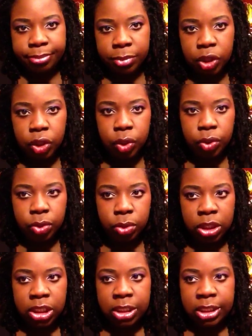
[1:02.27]
to do
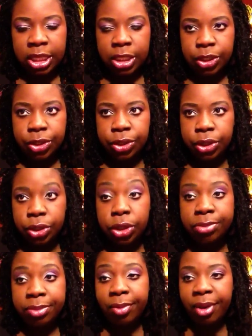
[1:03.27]
each section, so it
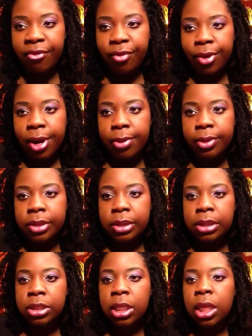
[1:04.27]
took me about 4
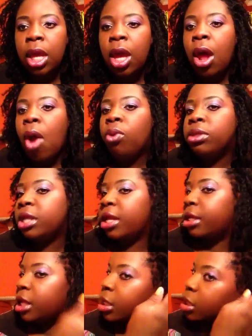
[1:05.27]
hours, which I
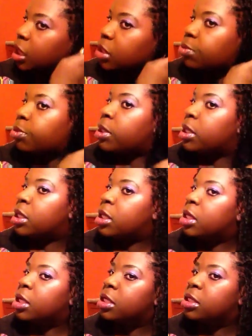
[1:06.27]
think that's pretty
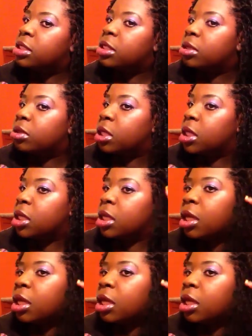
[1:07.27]
good considering,